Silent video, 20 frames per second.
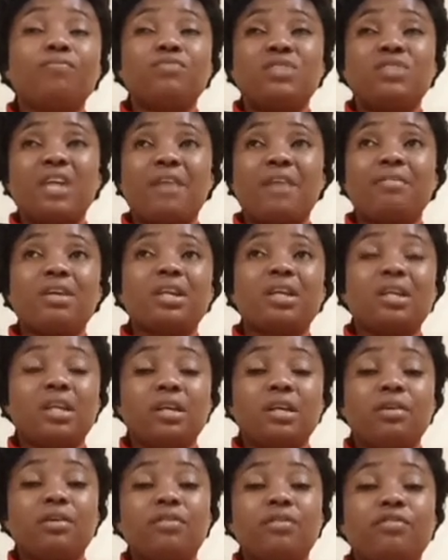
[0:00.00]

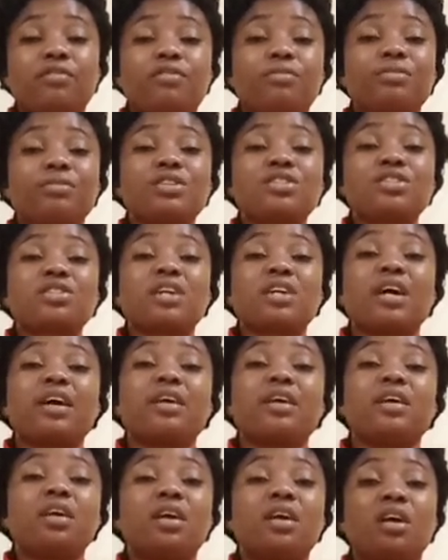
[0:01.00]
directly from the sky,
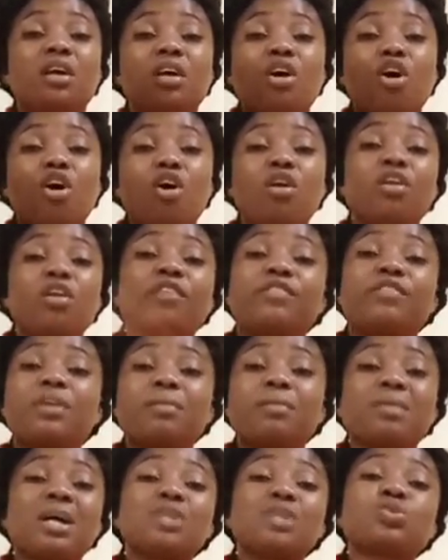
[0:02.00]
all of them
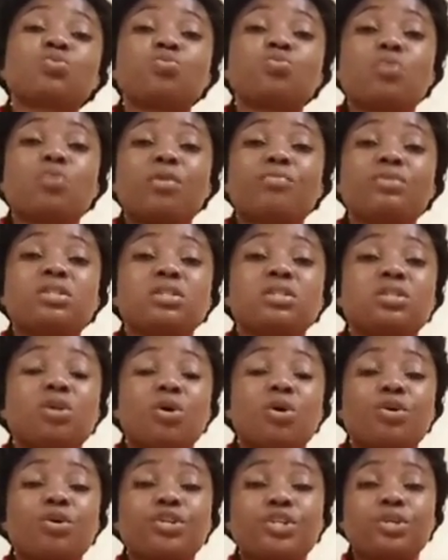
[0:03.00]
has one reason
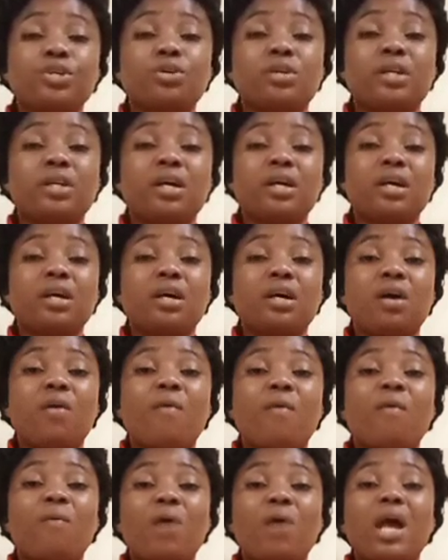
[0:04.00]
or the other
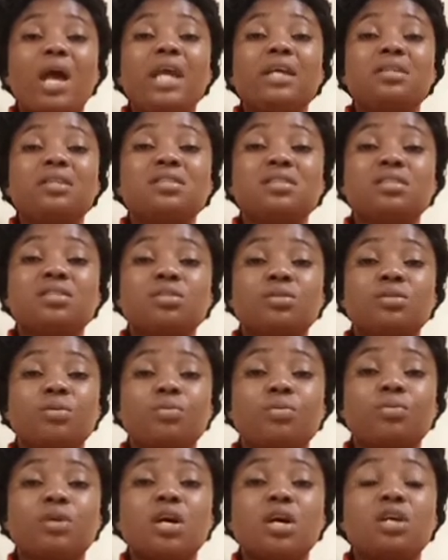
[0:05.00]
why it is so.
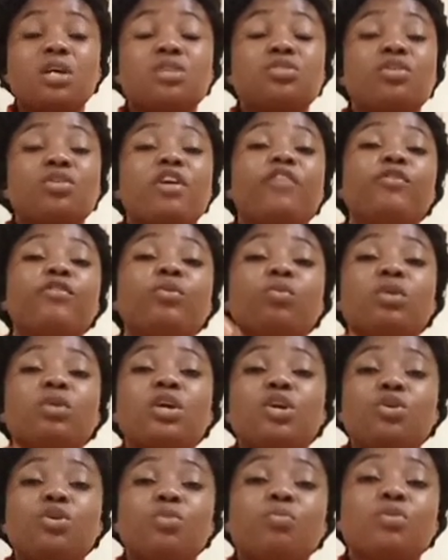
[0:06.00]
So if you want to
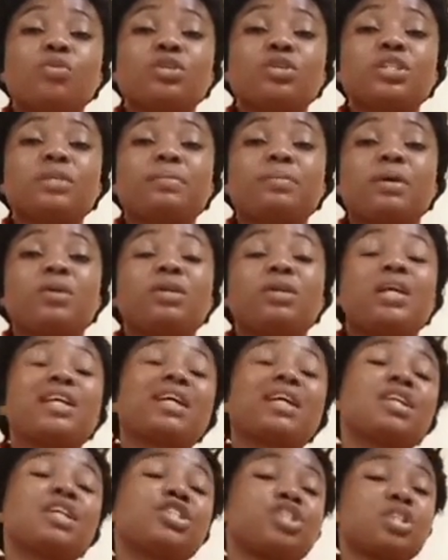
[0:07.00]
know much about that, you
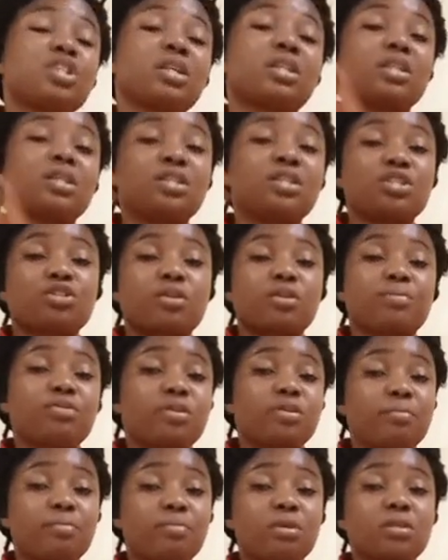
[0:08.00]
can check the
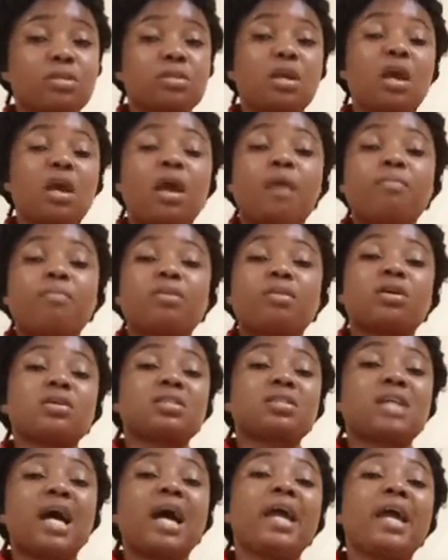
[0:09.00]
description box, because
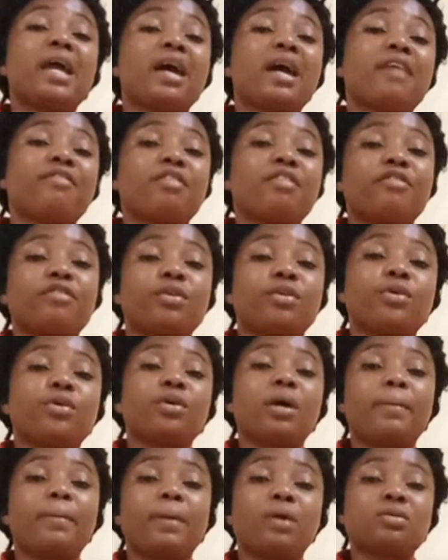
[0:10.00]
I have a video
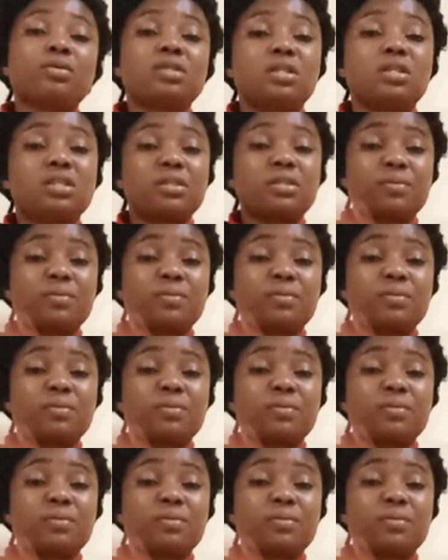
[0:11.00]
about it